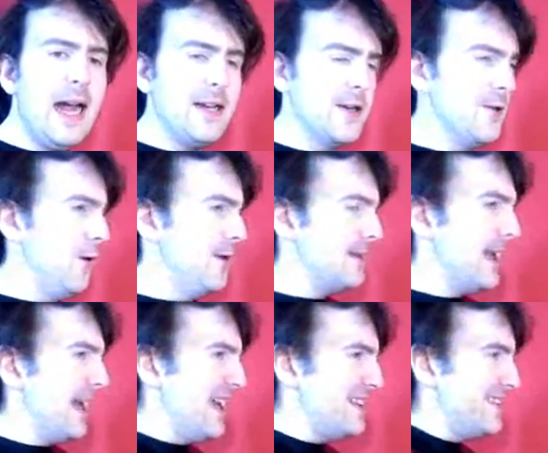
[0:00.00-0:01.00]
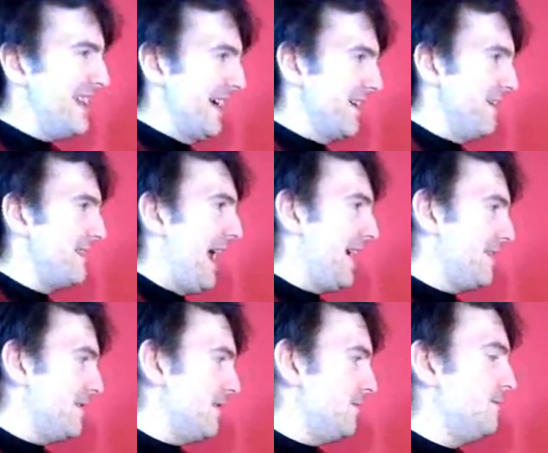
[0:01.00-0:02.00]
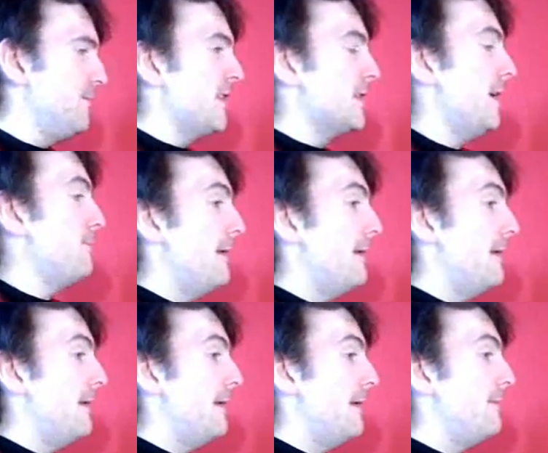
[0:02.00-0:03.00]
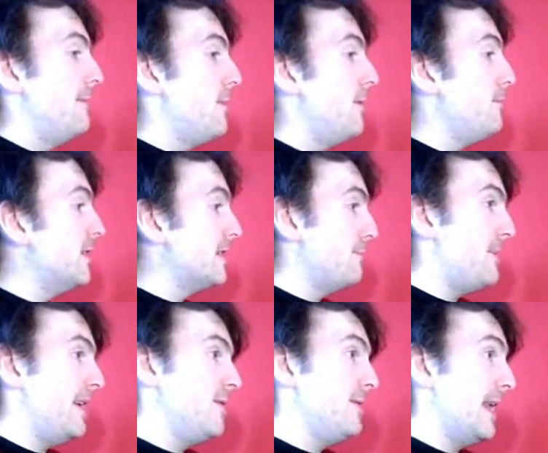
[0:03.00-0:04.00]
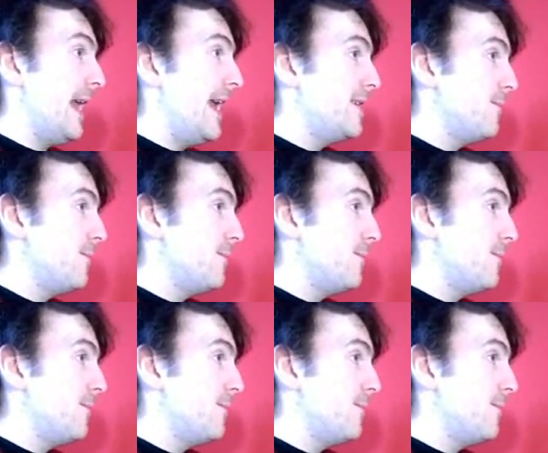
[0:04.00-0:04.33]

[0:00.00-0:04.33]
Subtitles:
And of course there is Legoland, which I've been to as a kid.